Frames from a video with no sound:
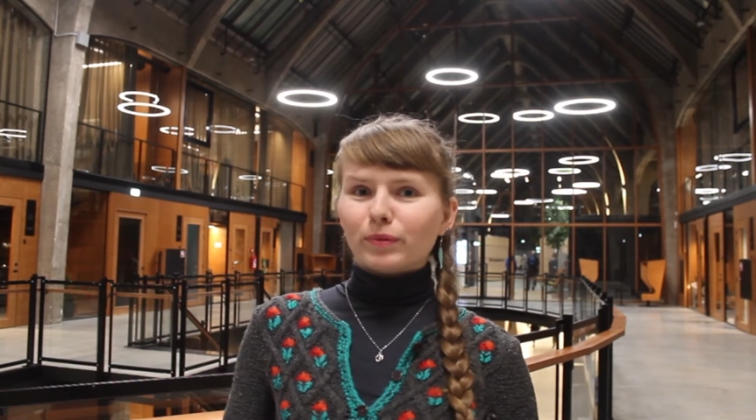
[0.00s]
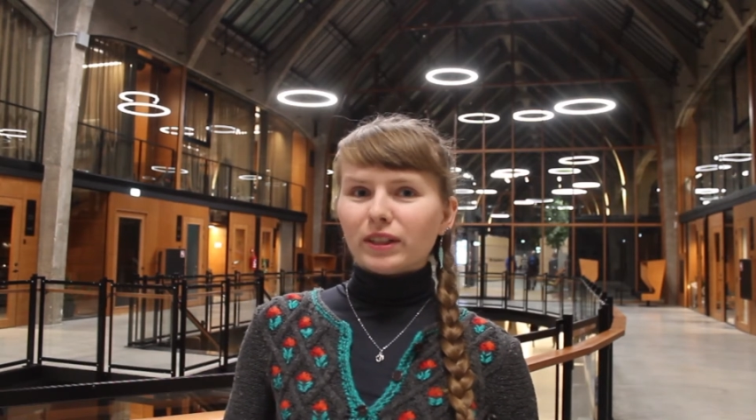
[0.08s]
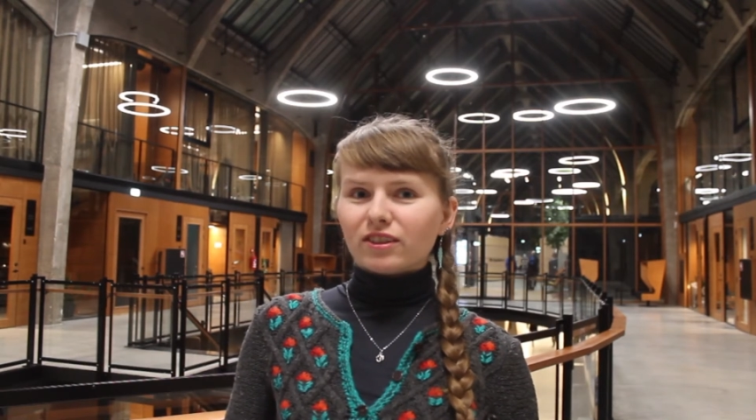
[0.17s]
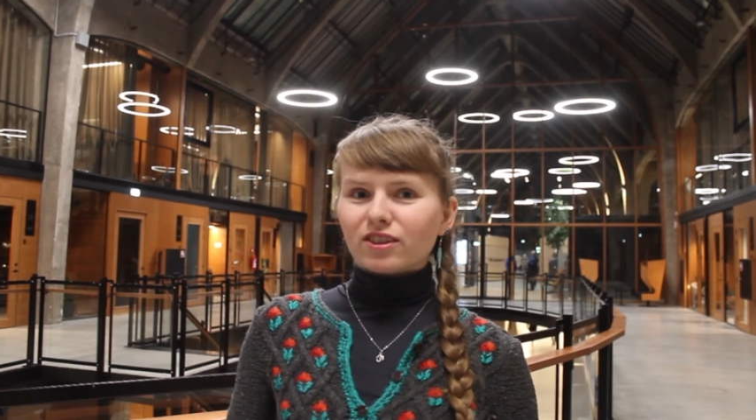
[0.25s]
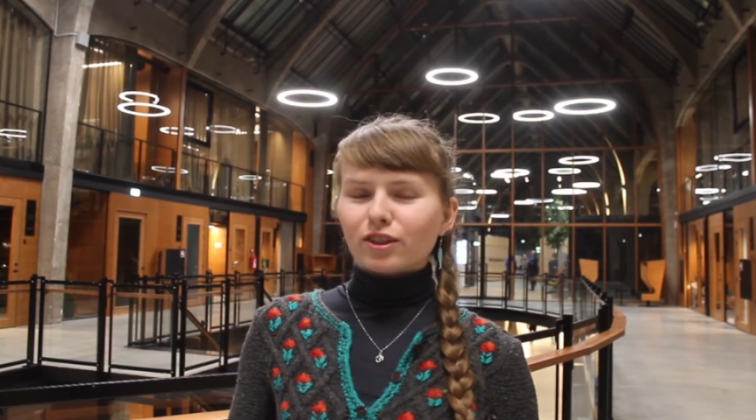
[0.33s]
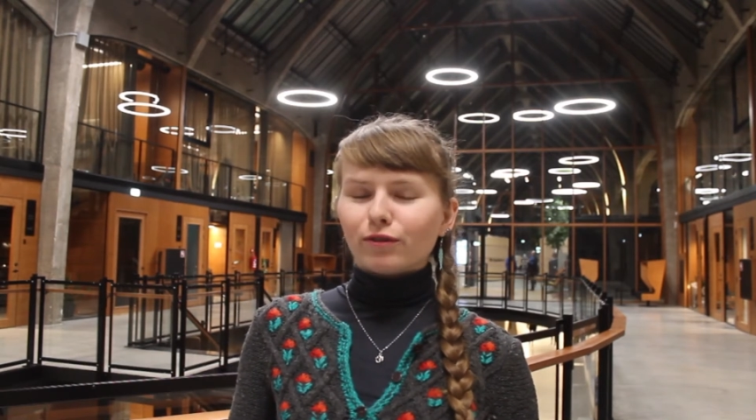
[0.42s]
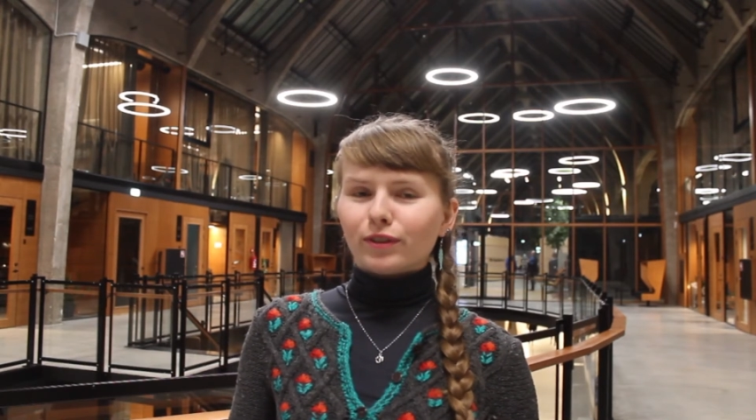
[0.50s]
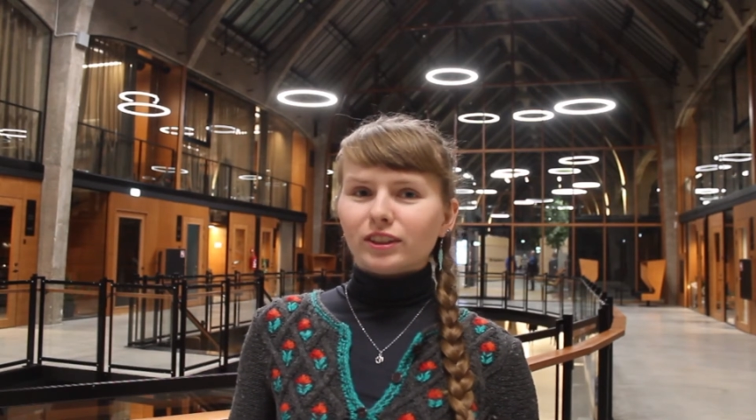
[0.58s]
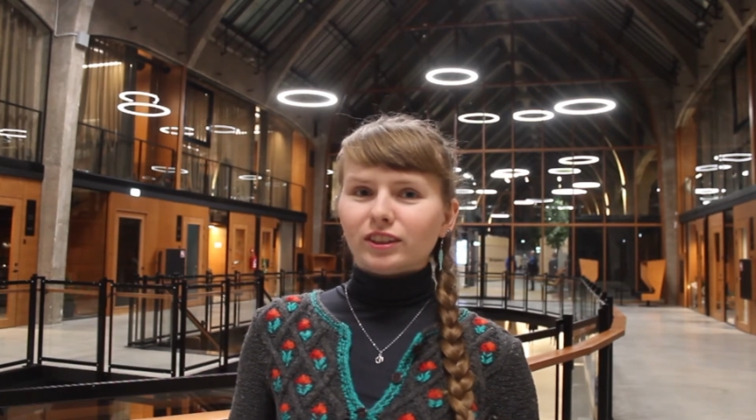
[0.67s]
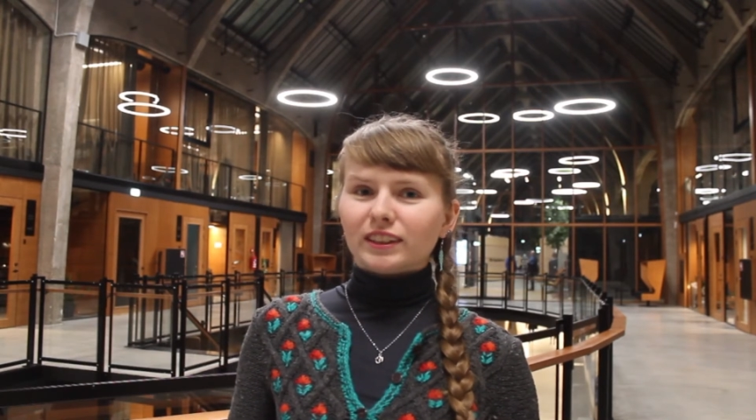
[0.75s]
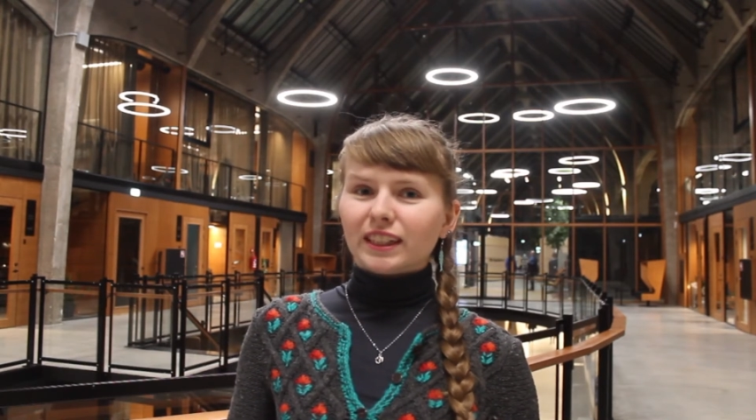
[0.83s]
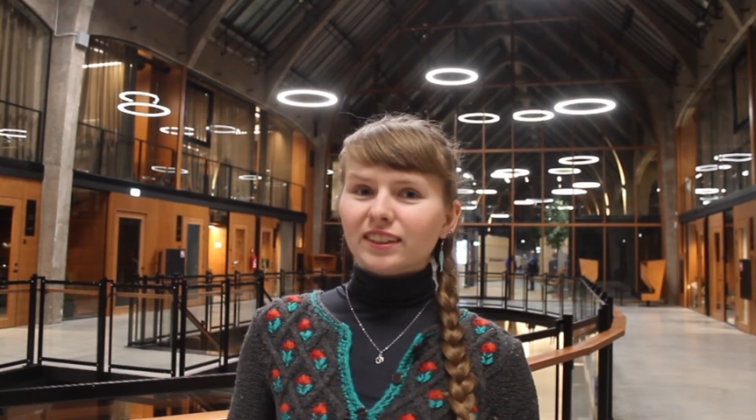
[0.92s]
millions of
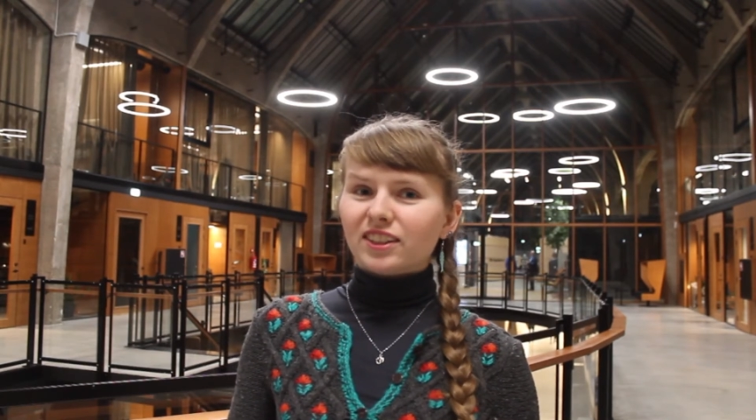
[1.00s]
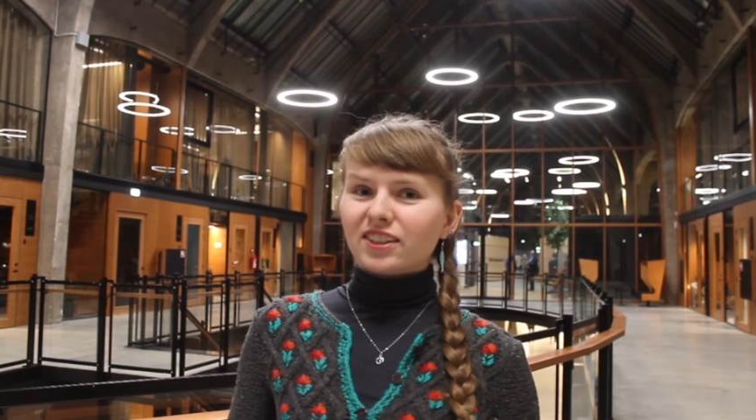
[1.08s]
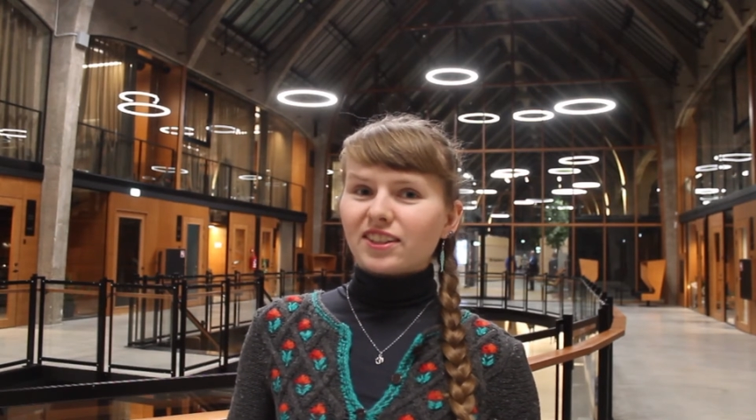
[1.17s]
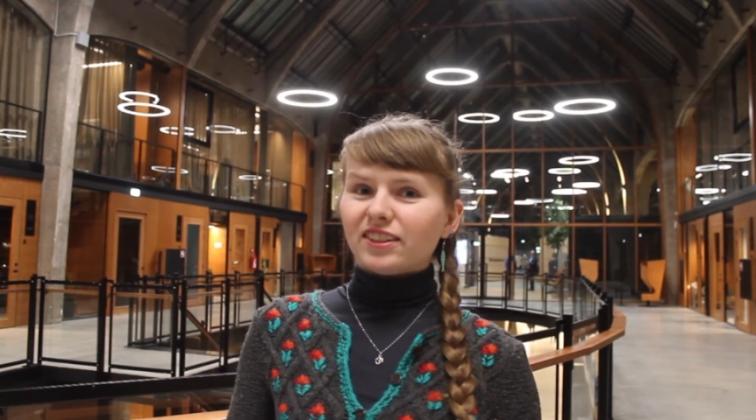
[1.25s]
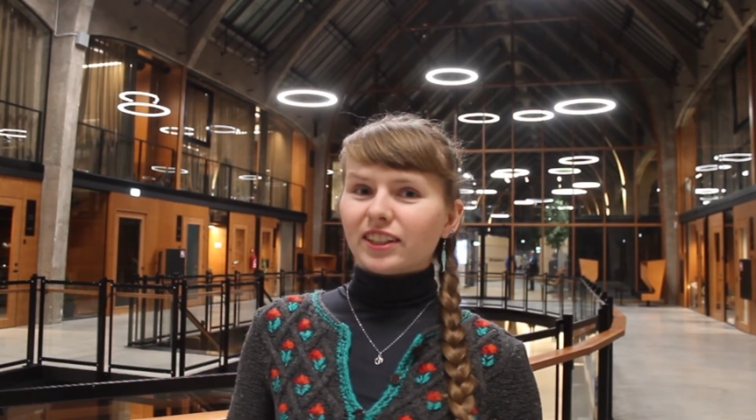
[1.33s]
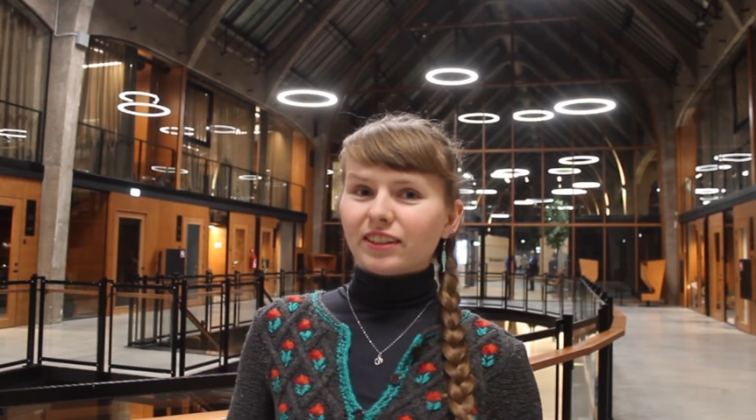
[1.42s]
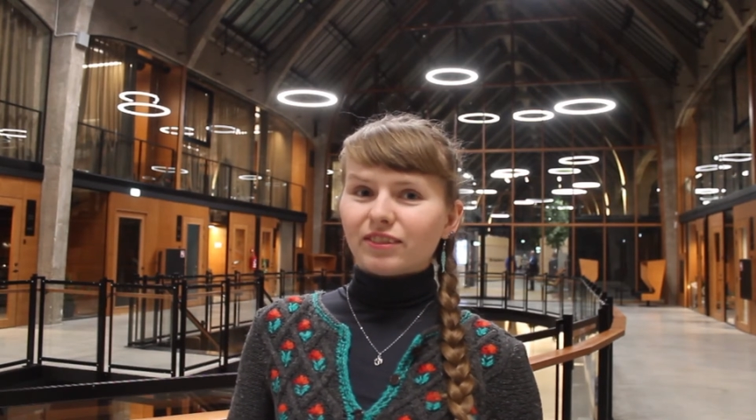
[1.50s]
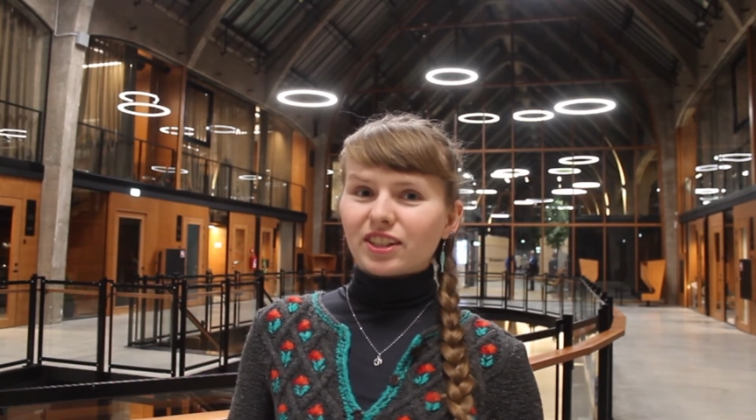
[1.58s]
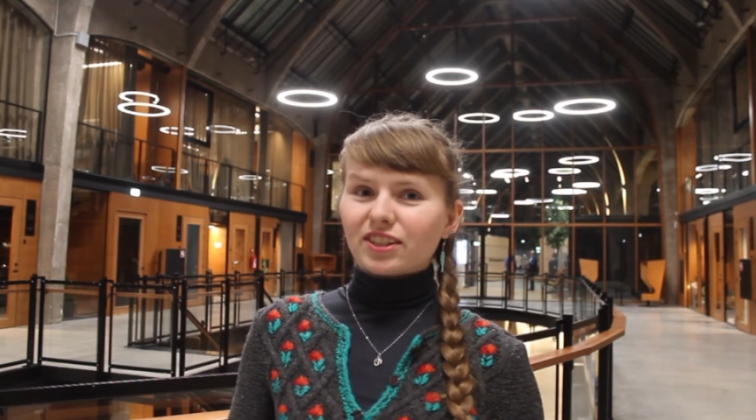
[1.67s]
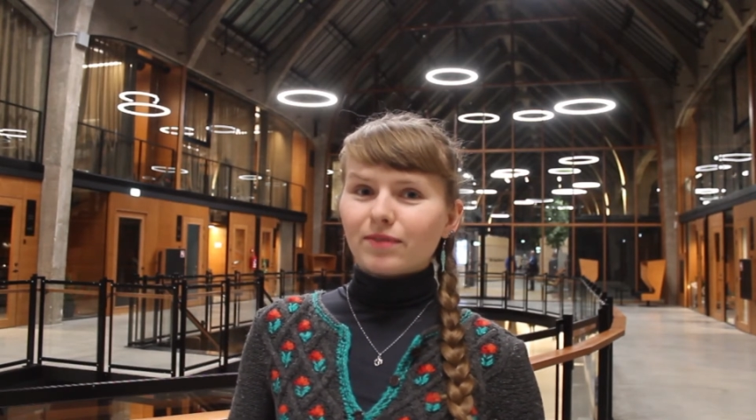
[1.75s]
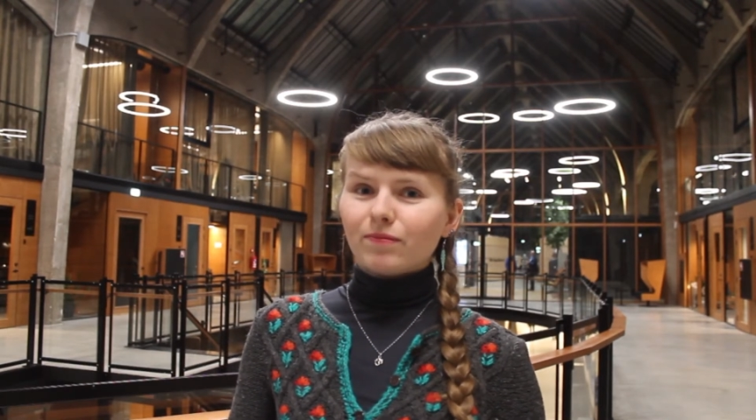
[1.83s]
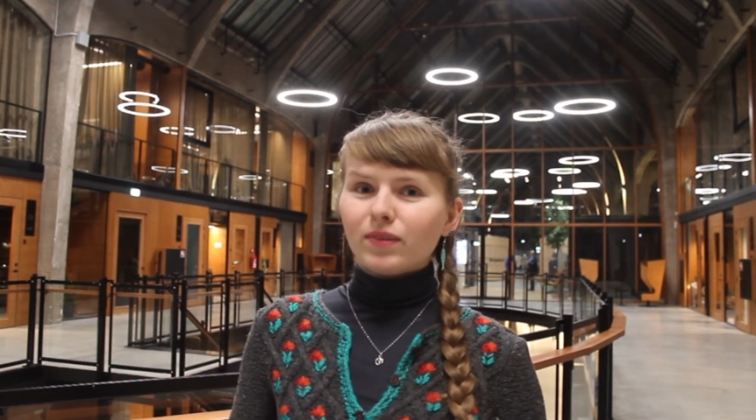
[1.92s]
our riders and
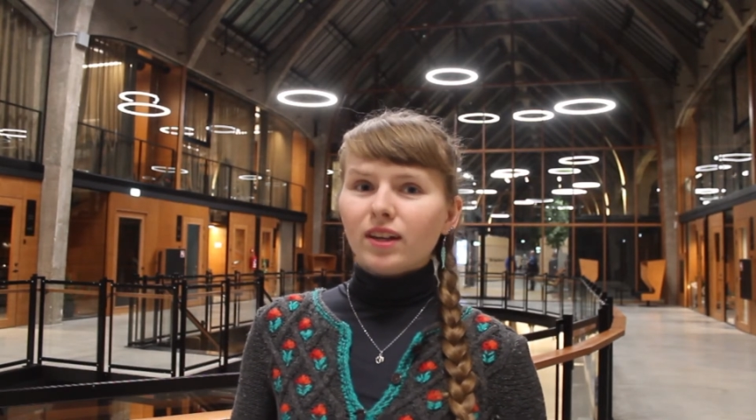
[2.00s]
drivers.